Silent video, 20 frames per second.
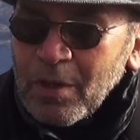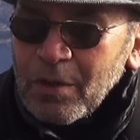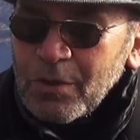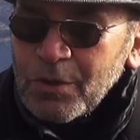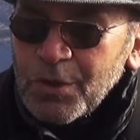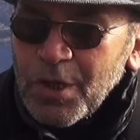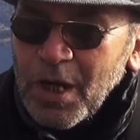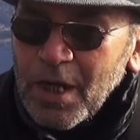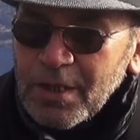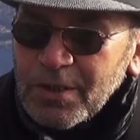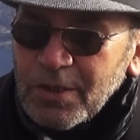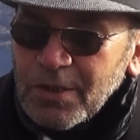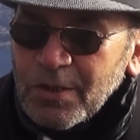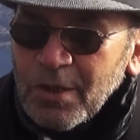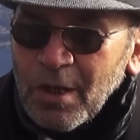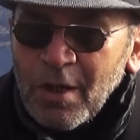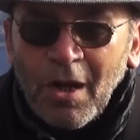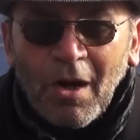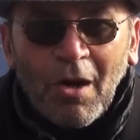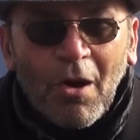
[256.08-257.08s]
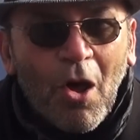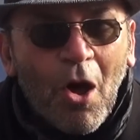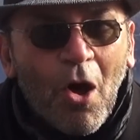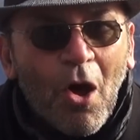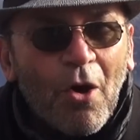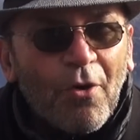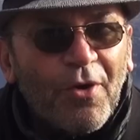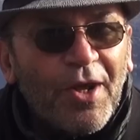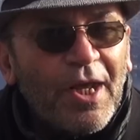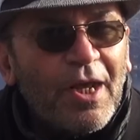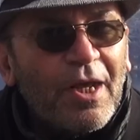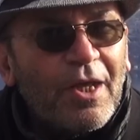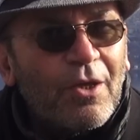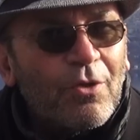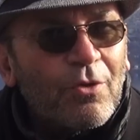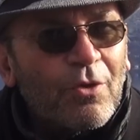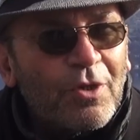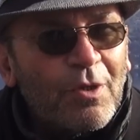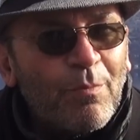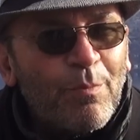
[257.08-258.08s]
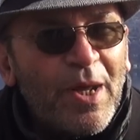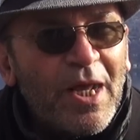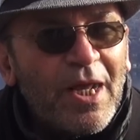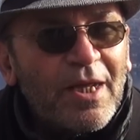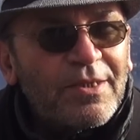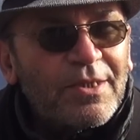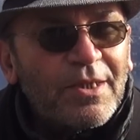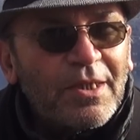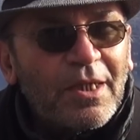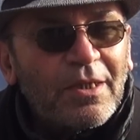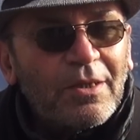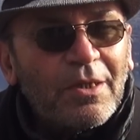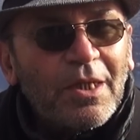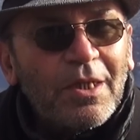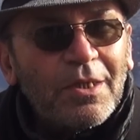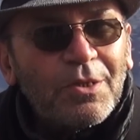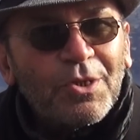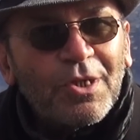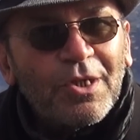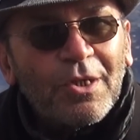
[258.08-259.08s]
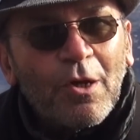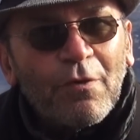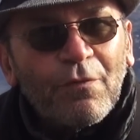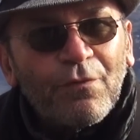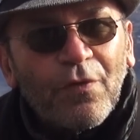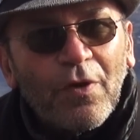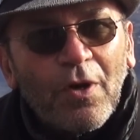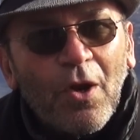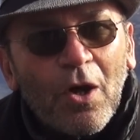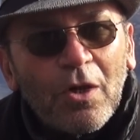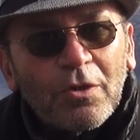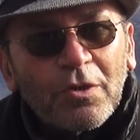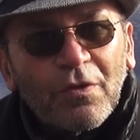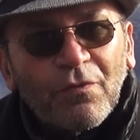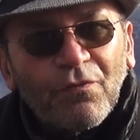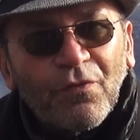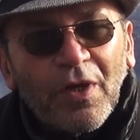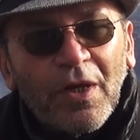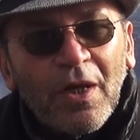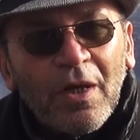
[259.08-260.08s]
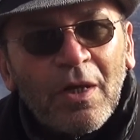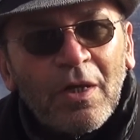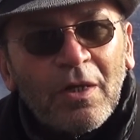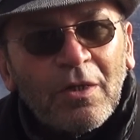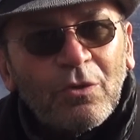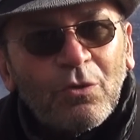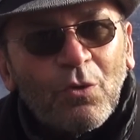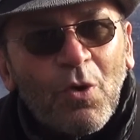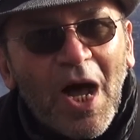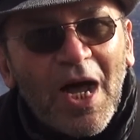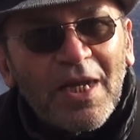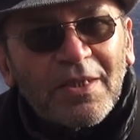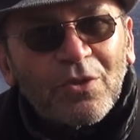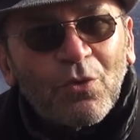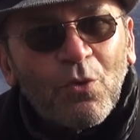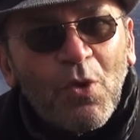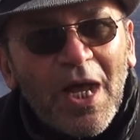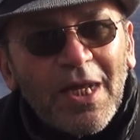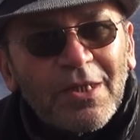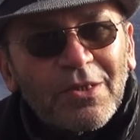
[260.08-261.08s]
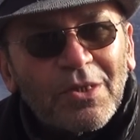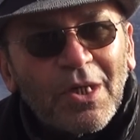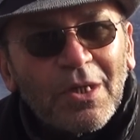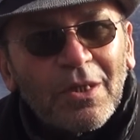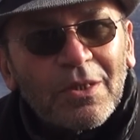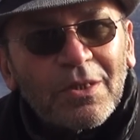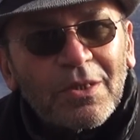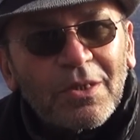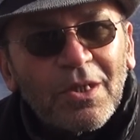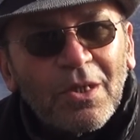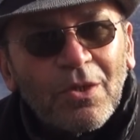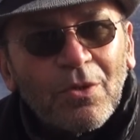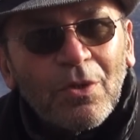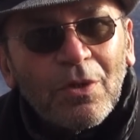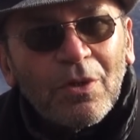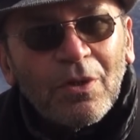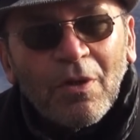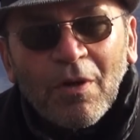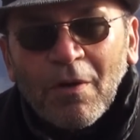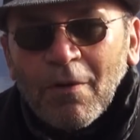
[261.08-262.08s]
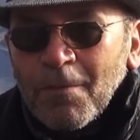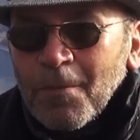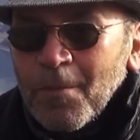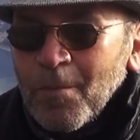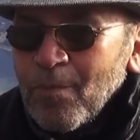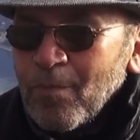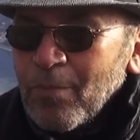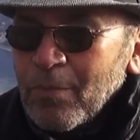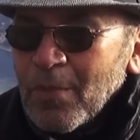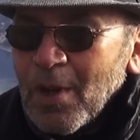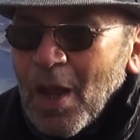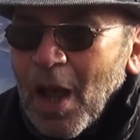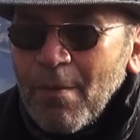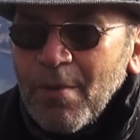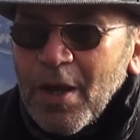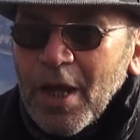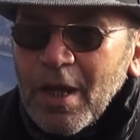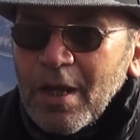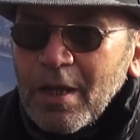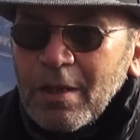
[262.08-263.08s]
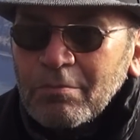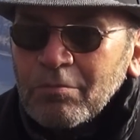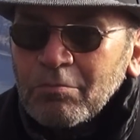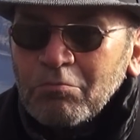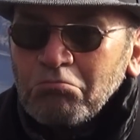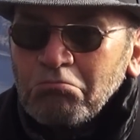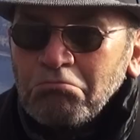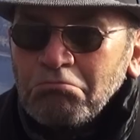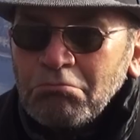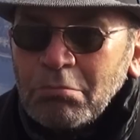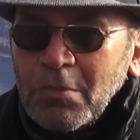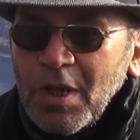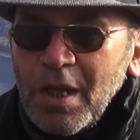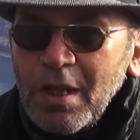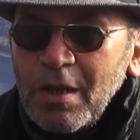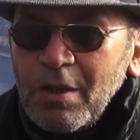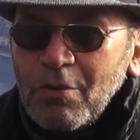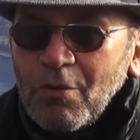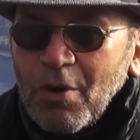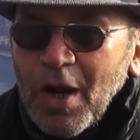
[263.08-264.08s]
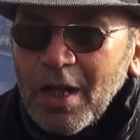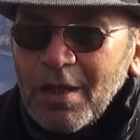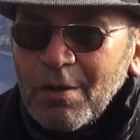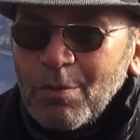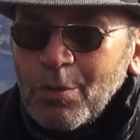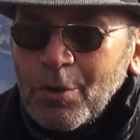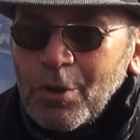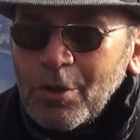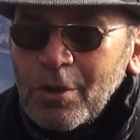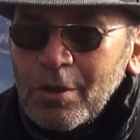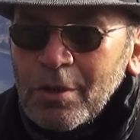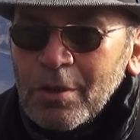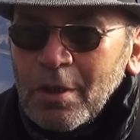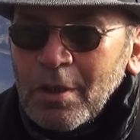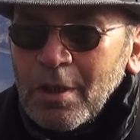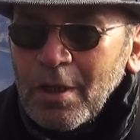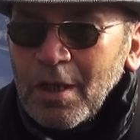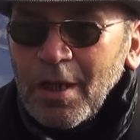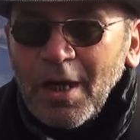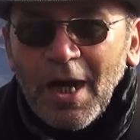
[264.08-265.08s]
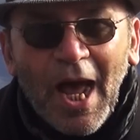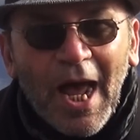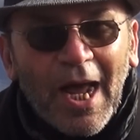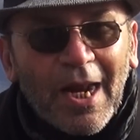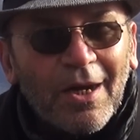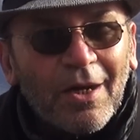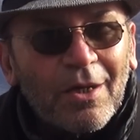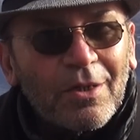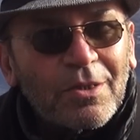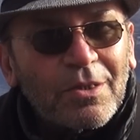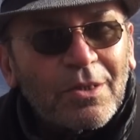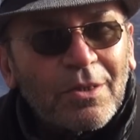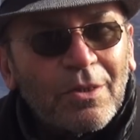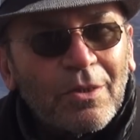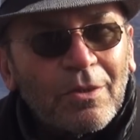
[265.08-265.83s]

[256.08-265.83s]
just logic, the basic teaching of philosophy to us Westerns, I mean, incredible kindness,